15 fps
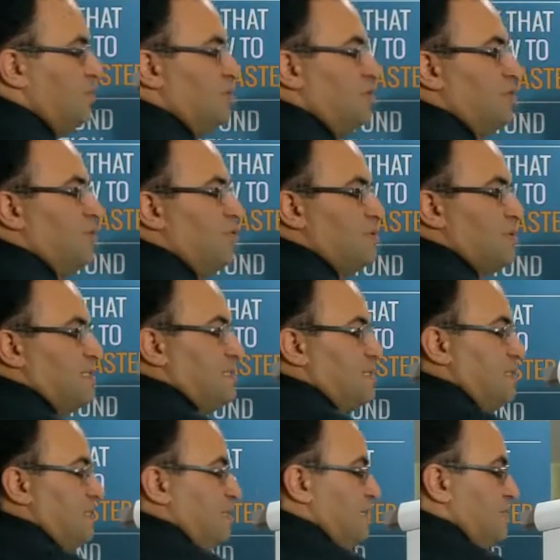the goals
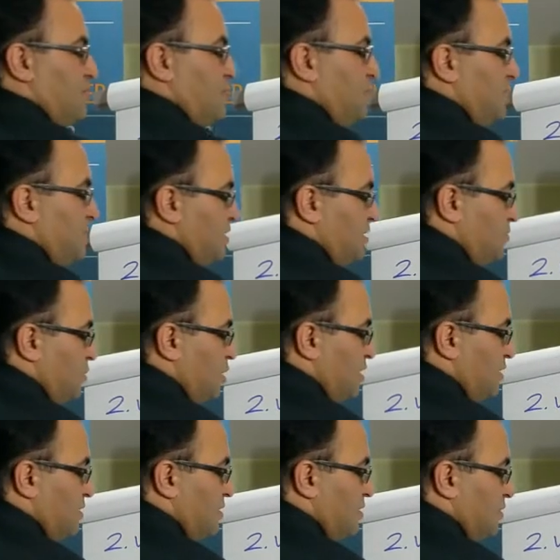needs to be a
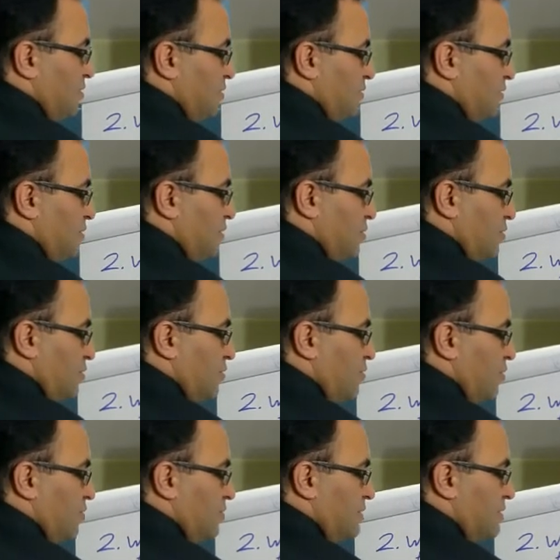SMART
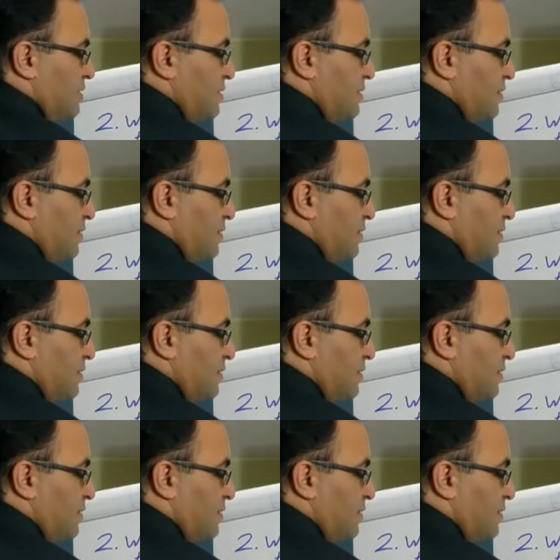goals.